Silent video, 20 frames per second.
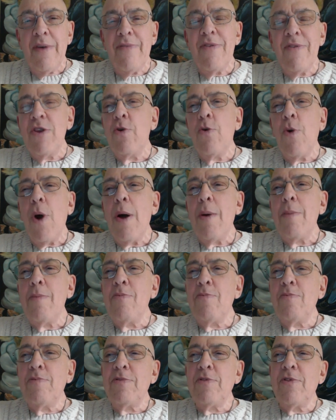given you. I
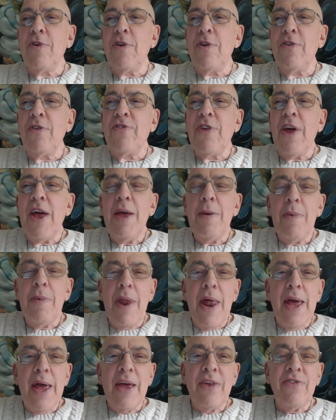was going to
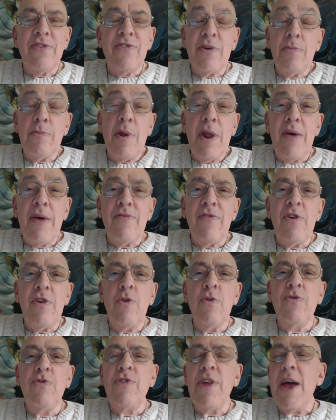say, but I guess I'm going to
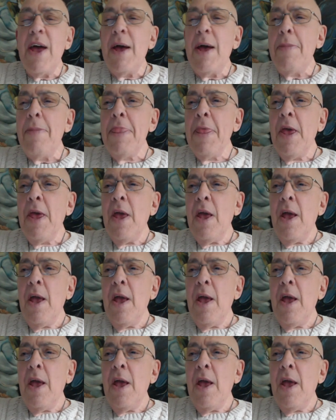have to use that.